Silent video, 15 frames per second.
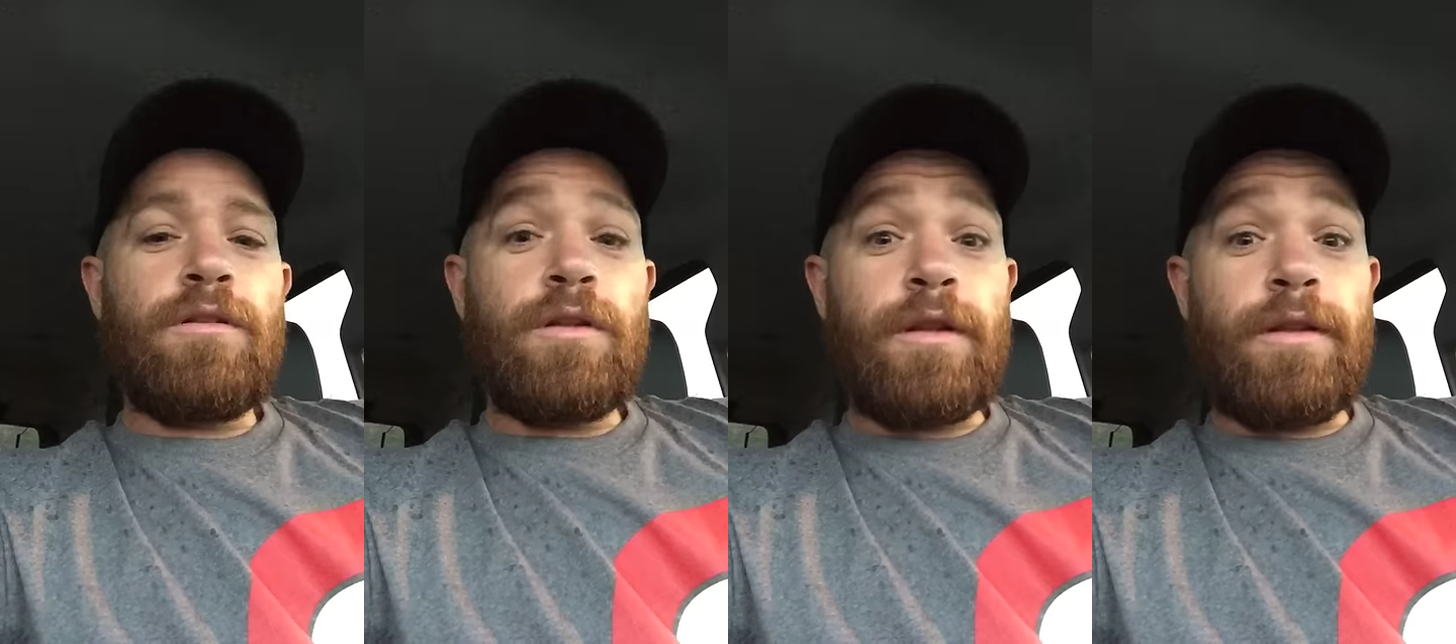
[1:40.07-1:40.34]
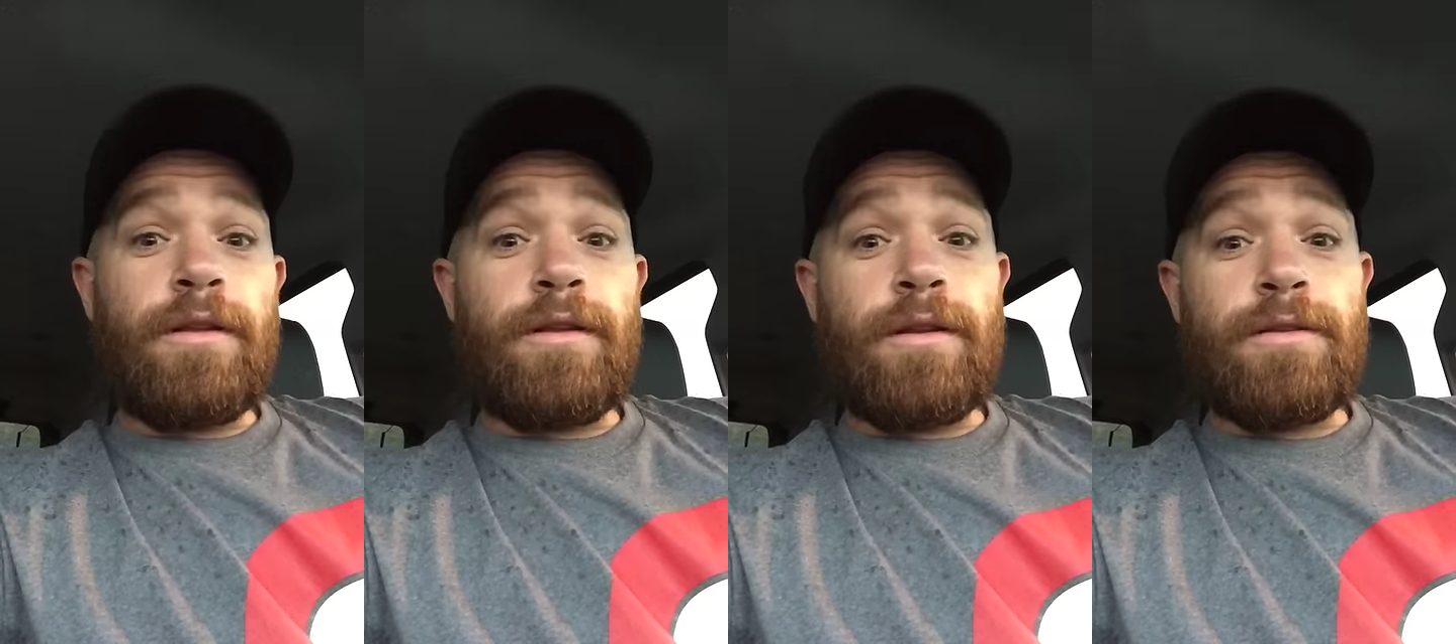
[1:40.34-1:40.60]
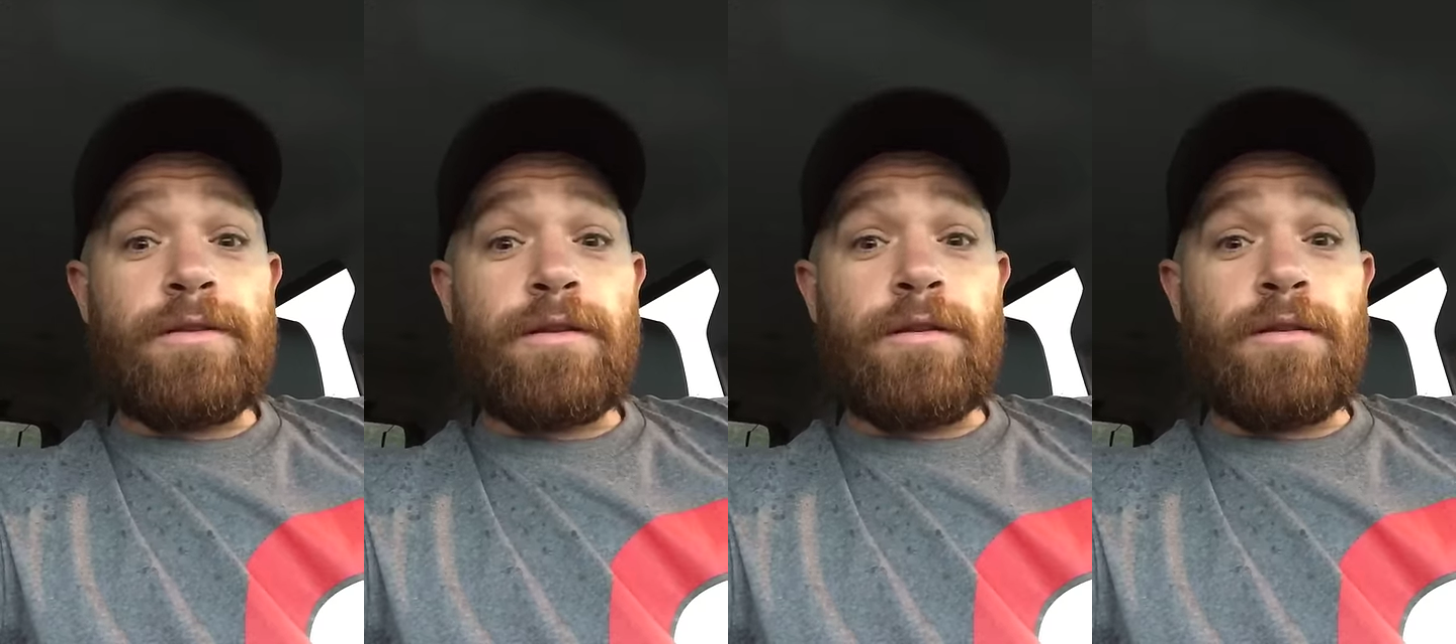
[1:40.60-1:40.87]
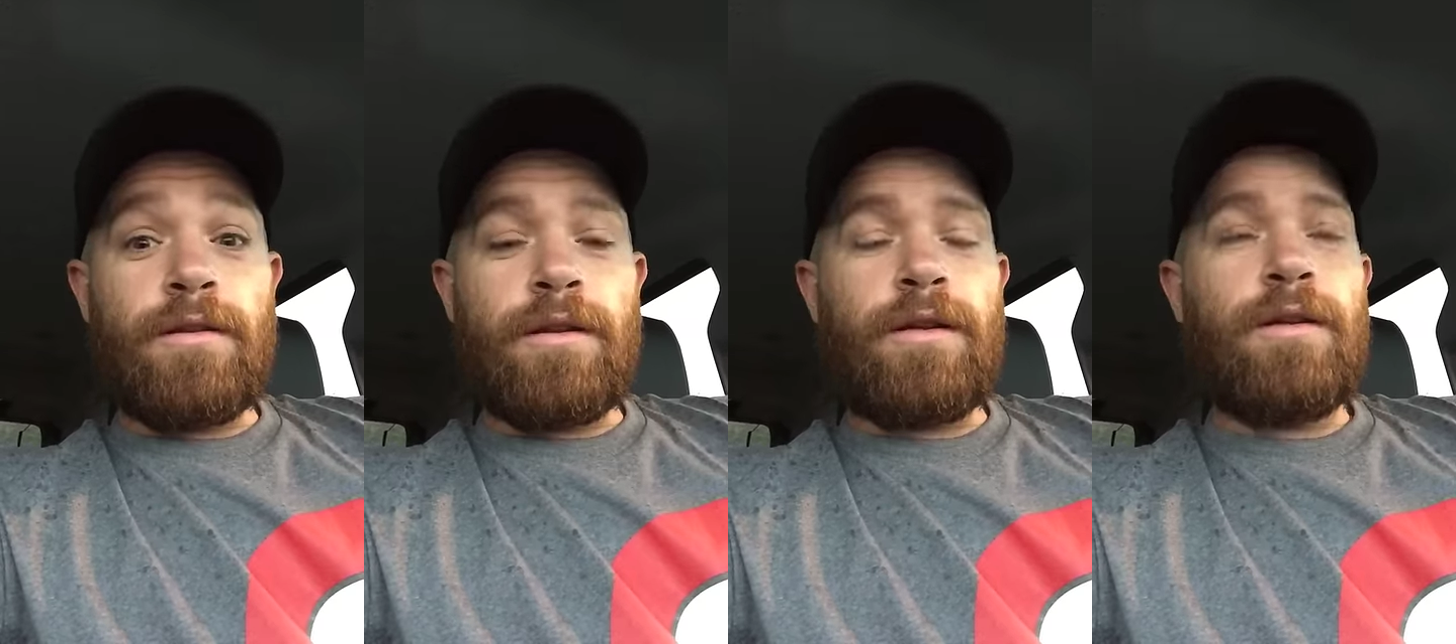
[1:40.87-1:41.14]
I think that's a
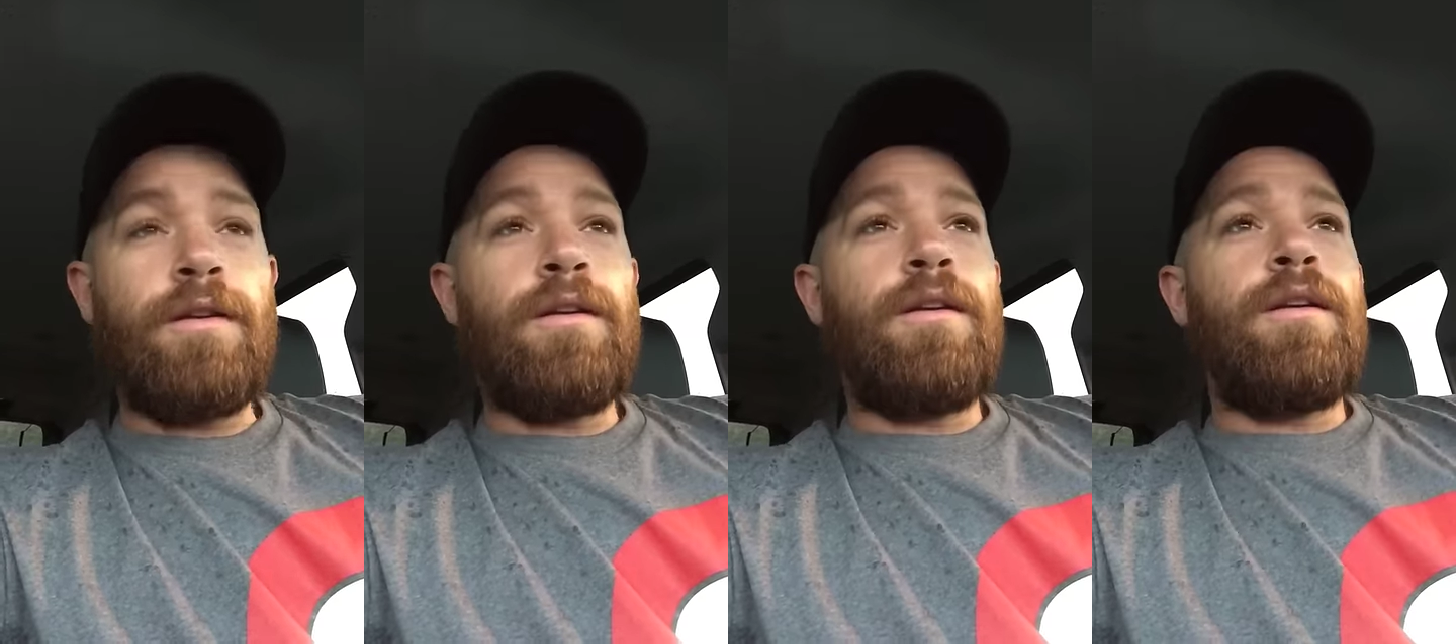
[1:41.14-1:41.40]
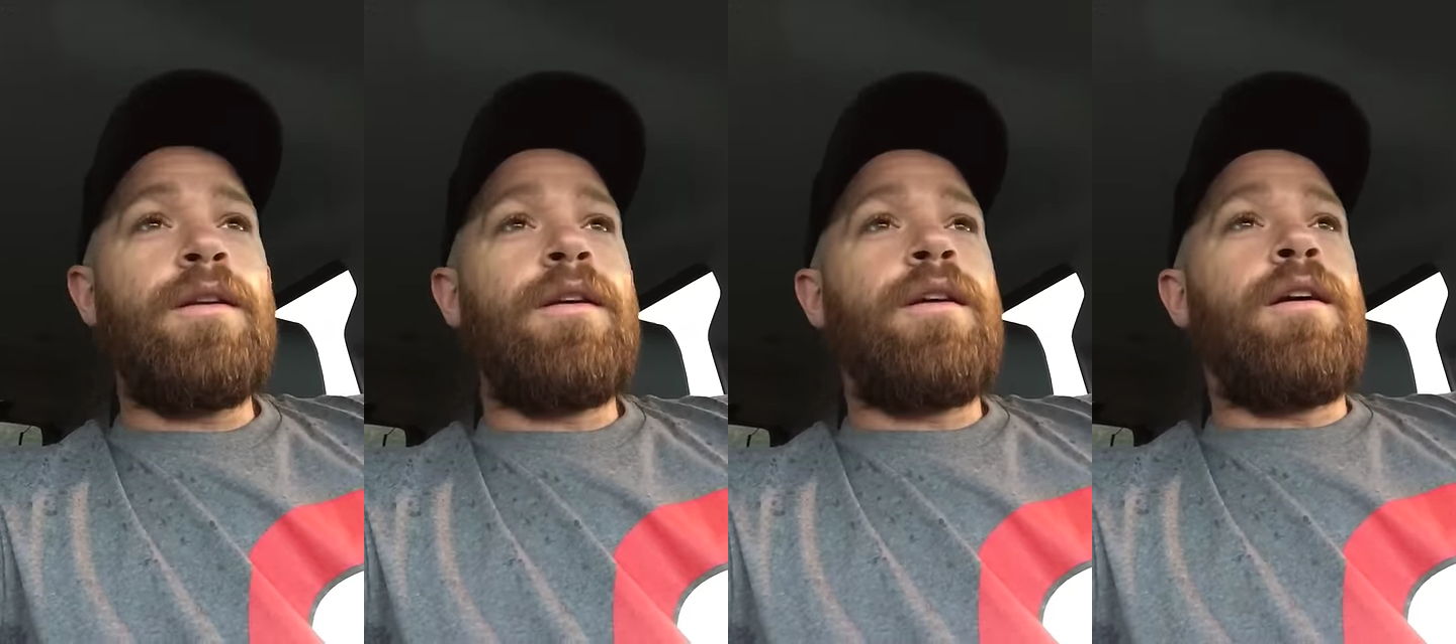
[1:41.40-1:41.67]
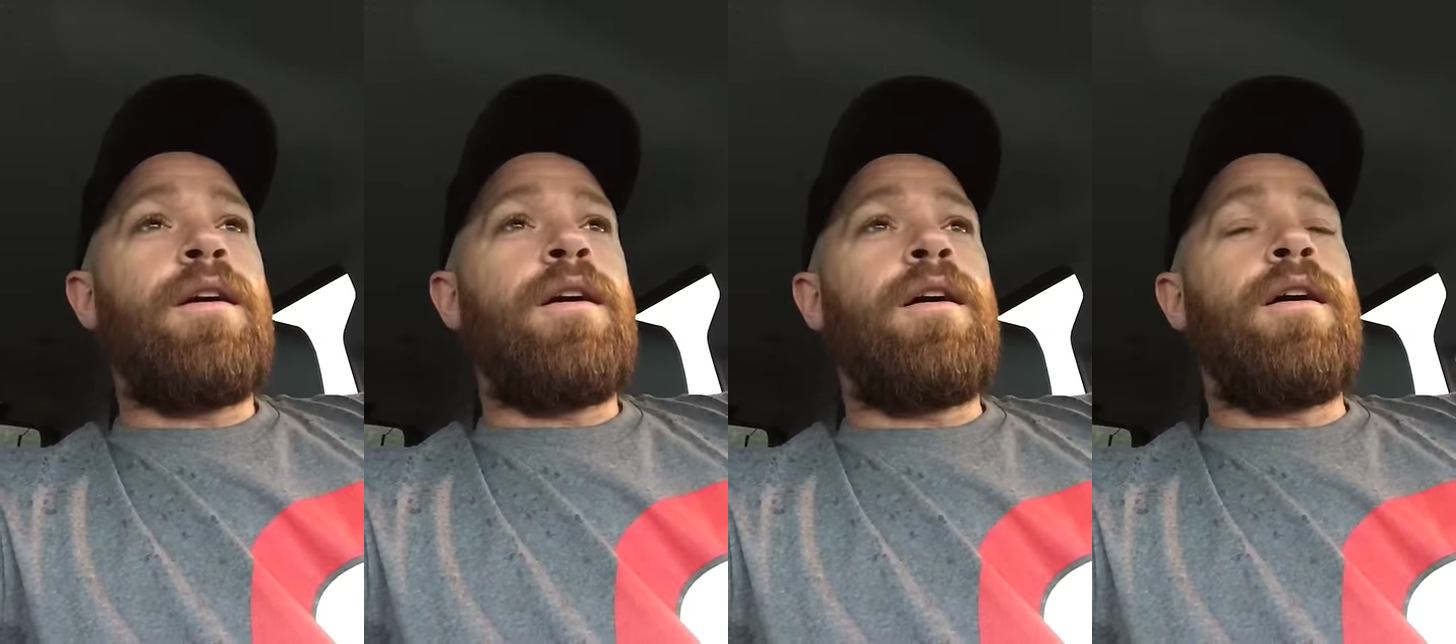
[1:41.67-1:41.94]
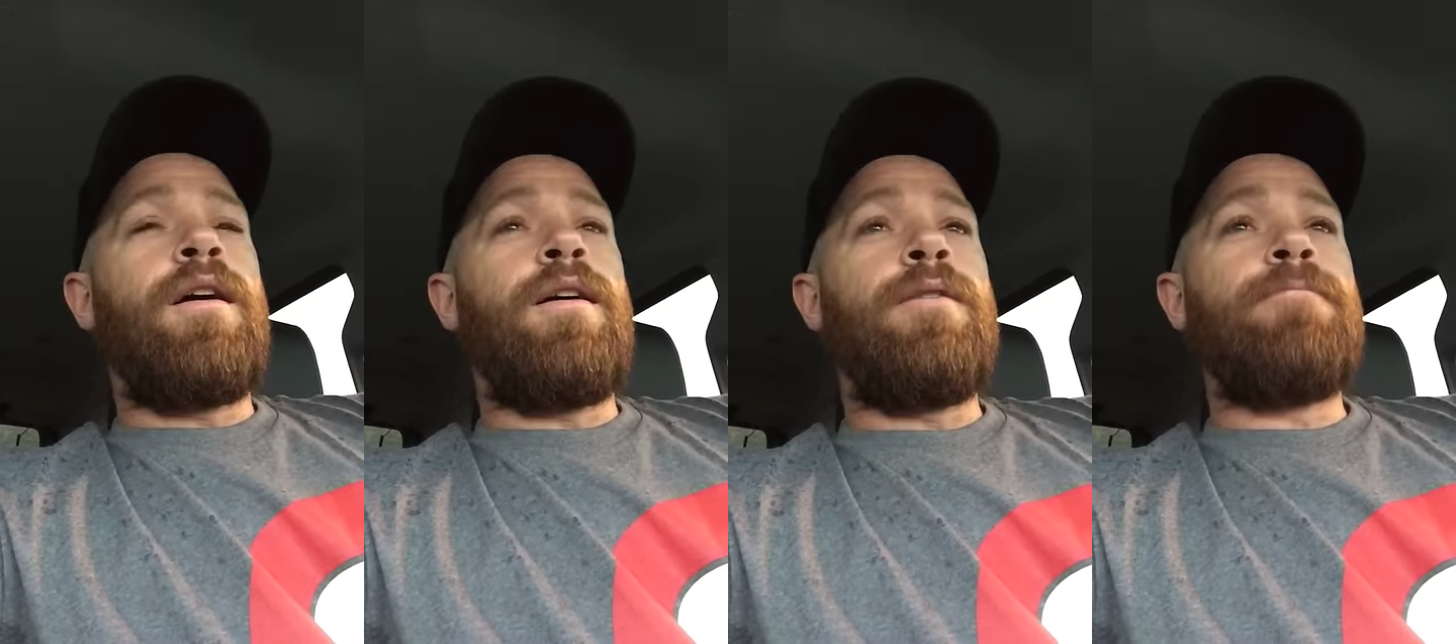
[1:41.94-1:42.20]
good thing.
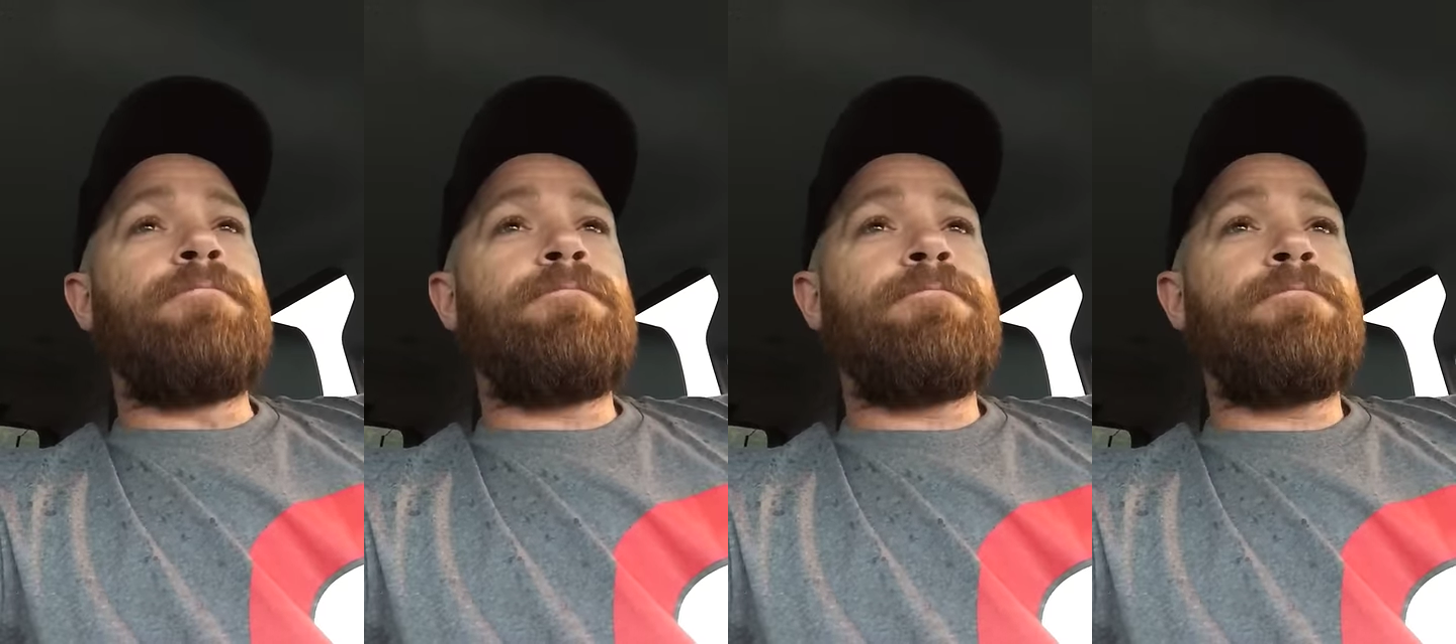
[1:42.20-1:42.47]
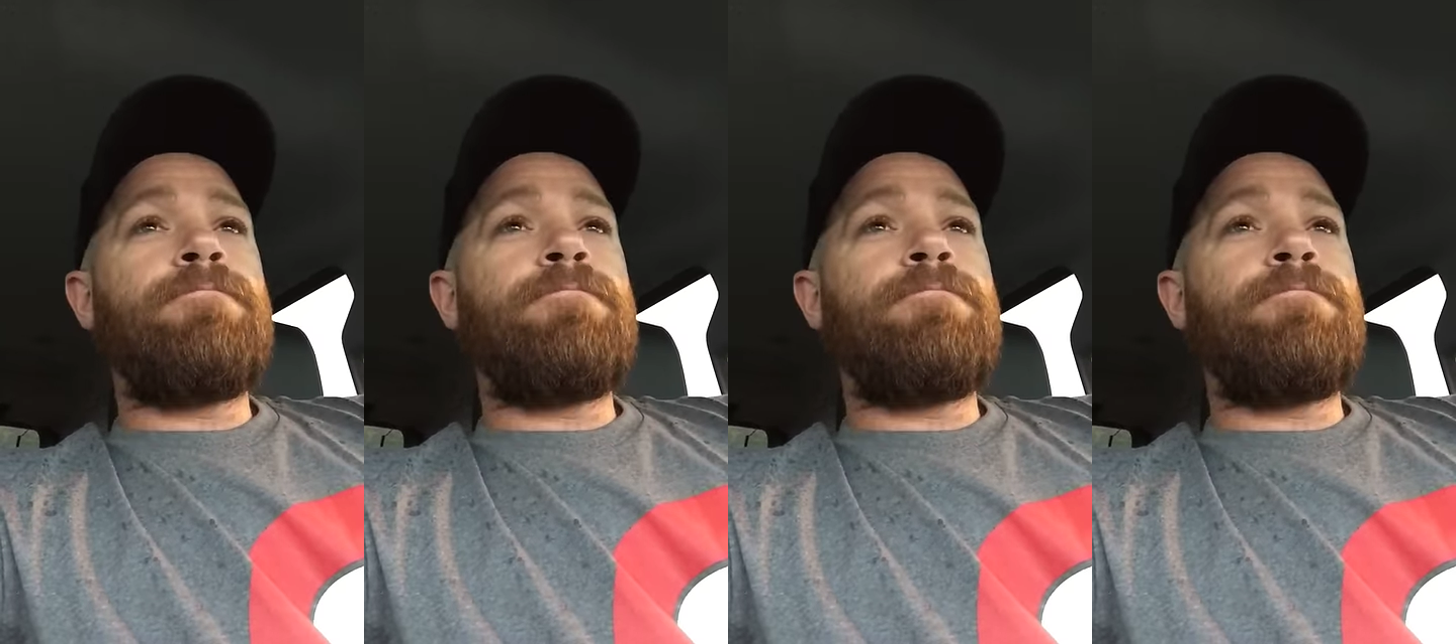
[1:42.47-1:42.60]
Other